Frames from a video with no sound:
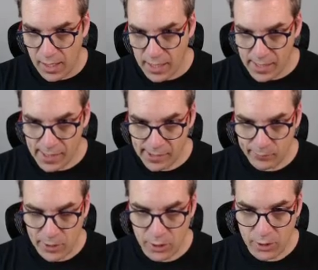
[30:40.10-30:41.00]
And
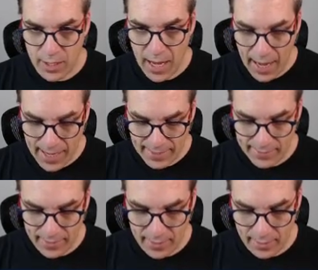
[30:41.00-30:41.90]
then we could
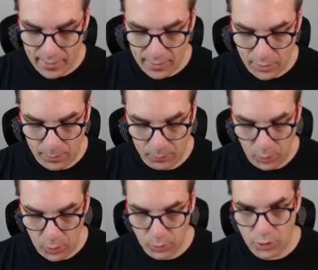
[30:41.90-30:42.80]
add an
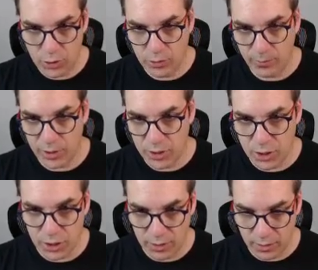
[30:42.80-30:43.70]
upload new image,